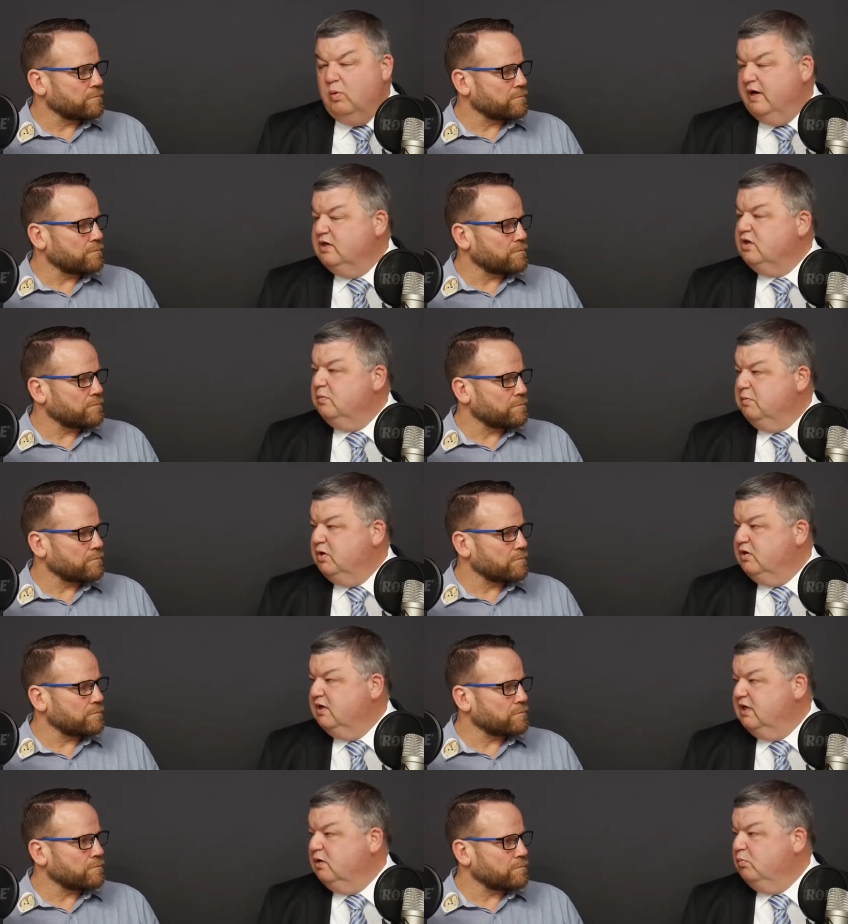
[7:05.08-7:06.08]
Speaker 1: one
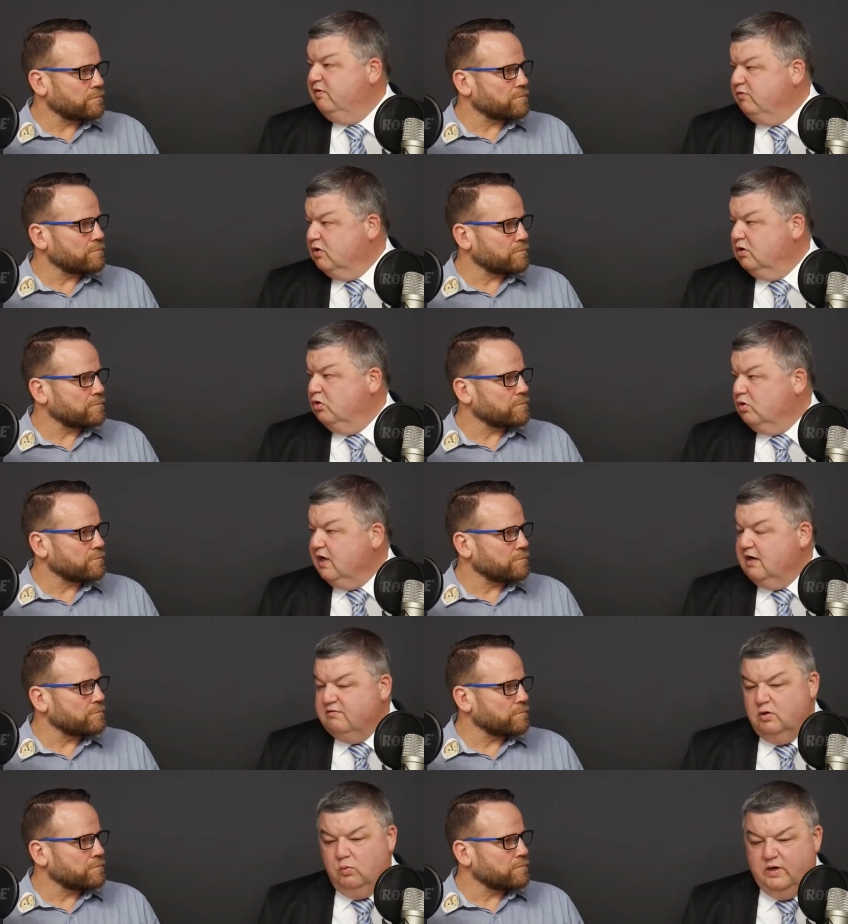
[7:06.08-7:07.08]
community and we've got to look
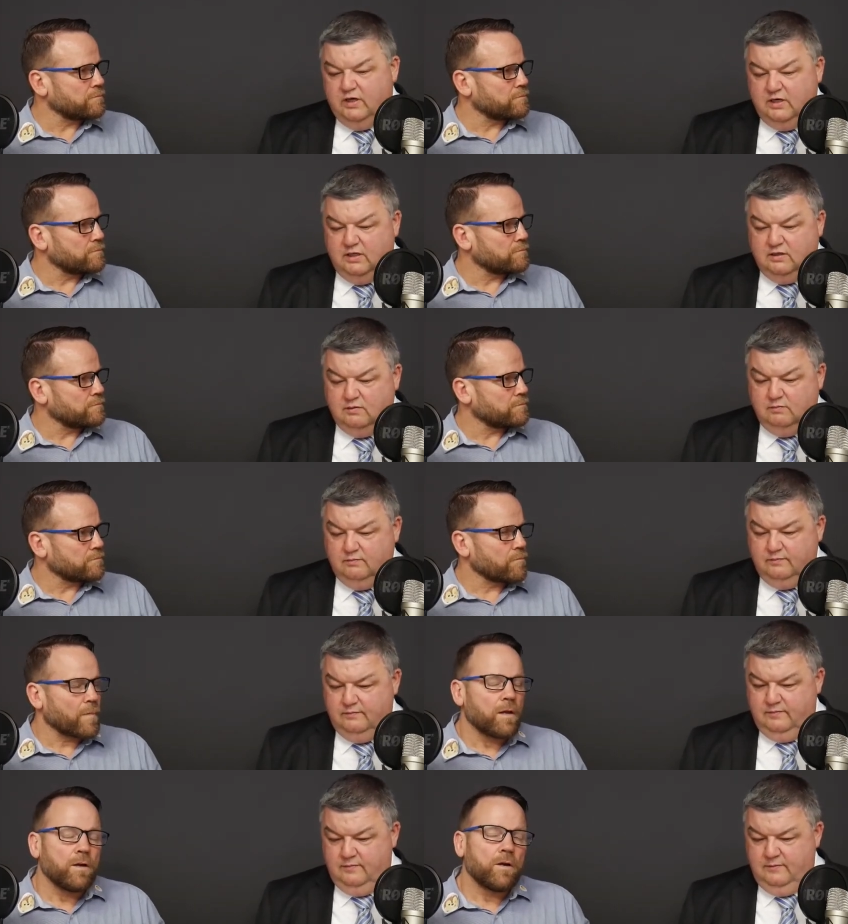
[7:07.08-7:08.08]
after one another.
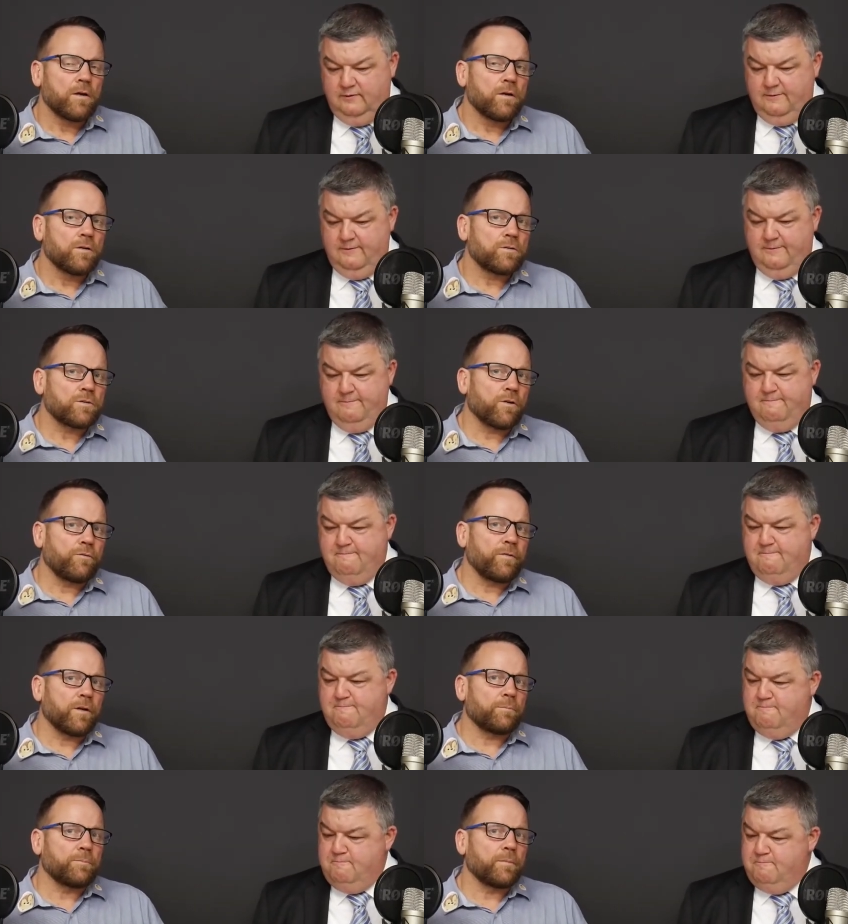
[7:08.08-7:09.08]
Speaker 2: So,
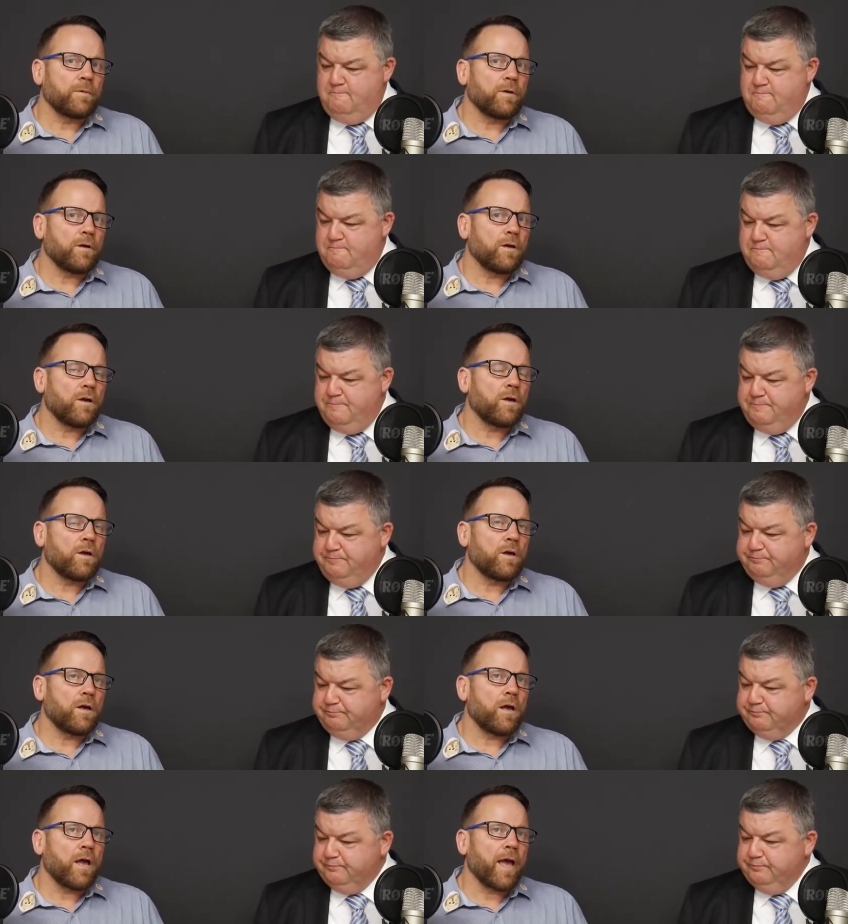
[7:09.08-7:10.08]
Philip,
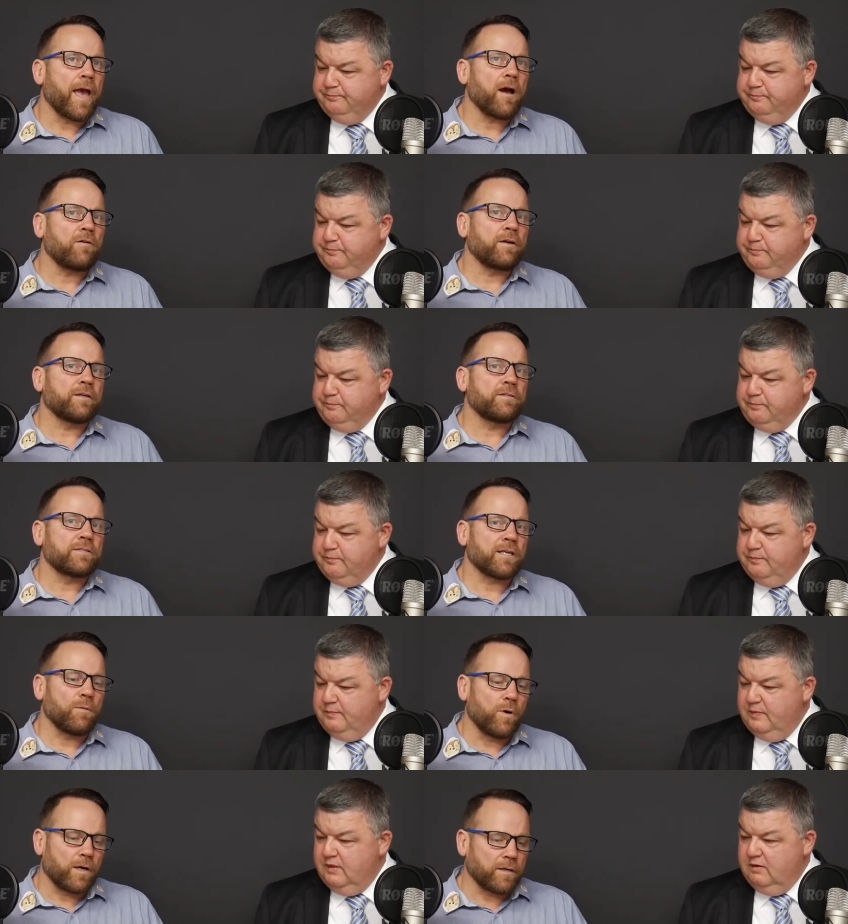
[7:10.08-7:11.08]
how can
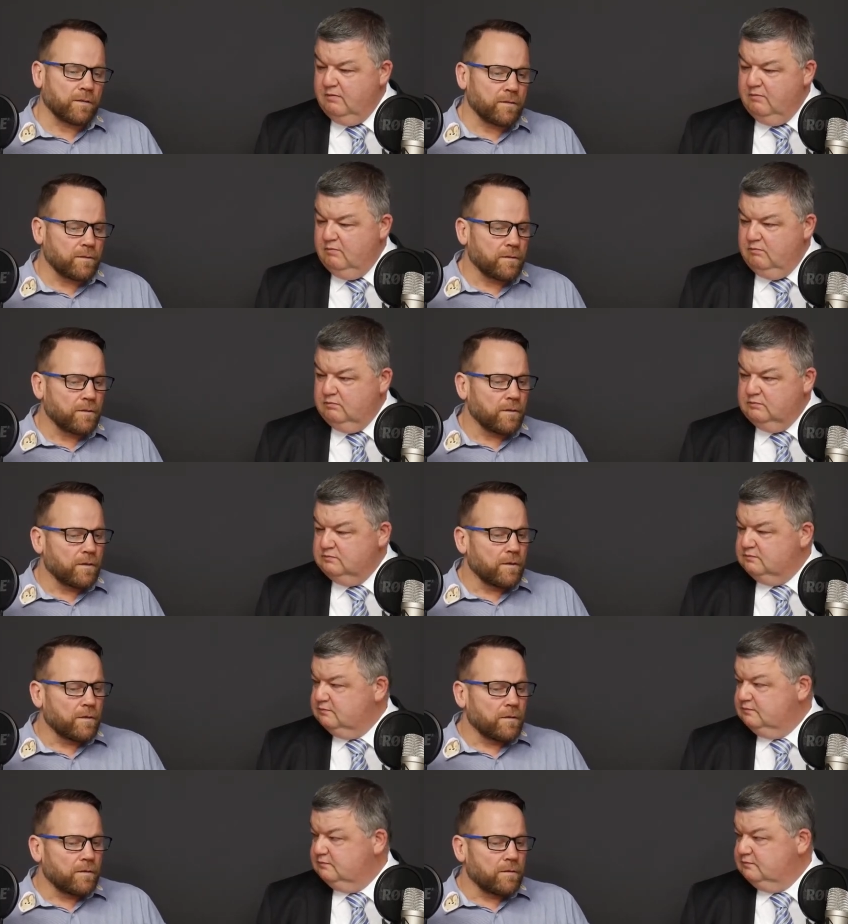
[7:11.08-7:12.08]
someone
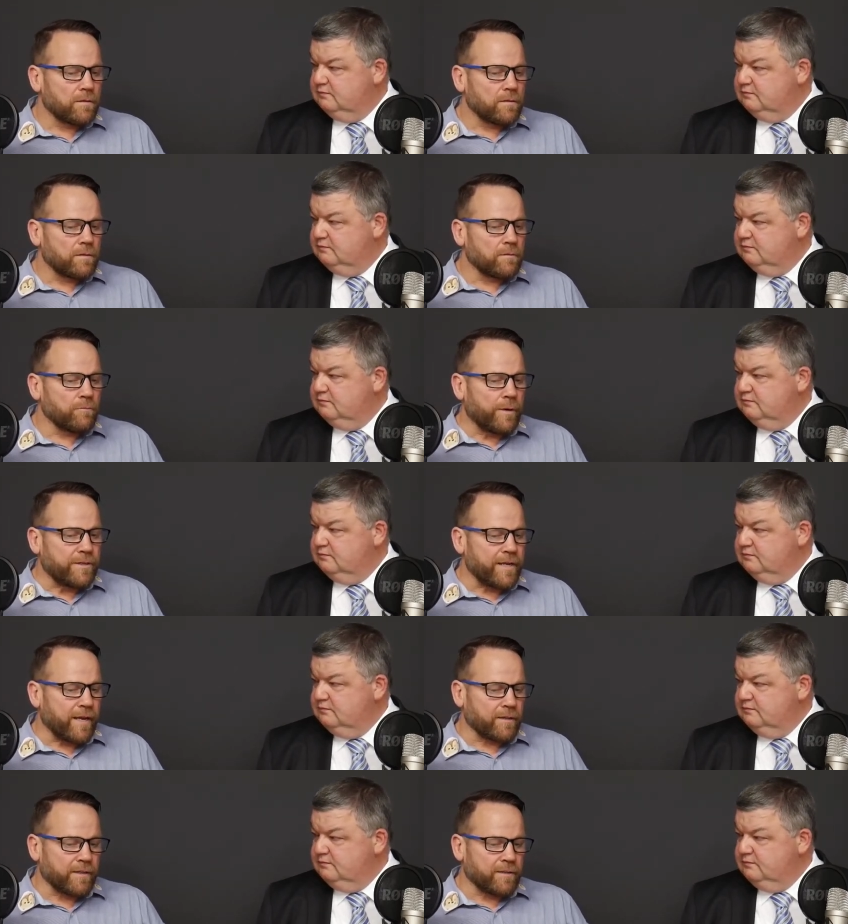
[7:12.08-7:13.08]
reach
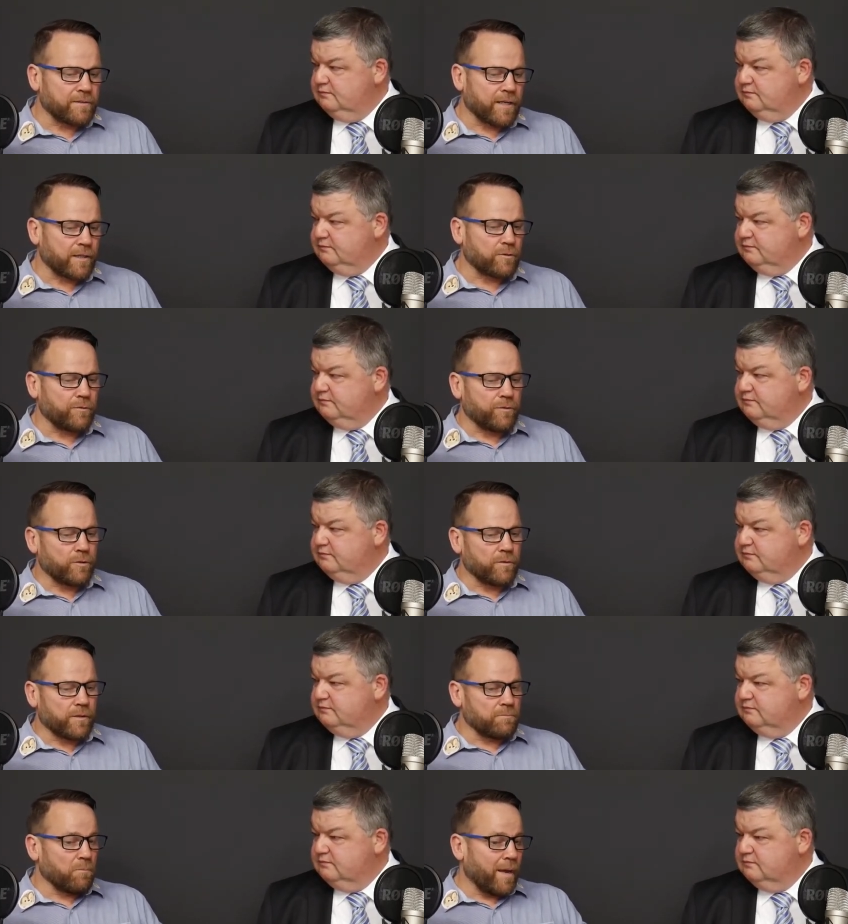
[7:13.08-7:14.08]
out and get in touch with you
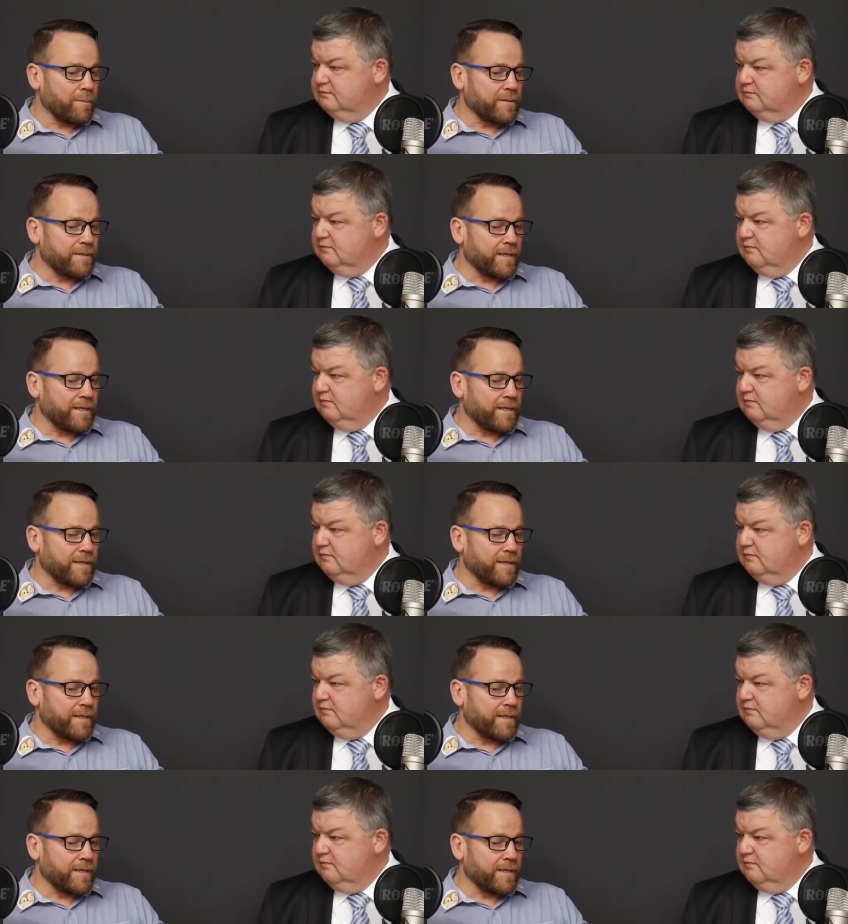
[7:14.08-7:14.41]
that may be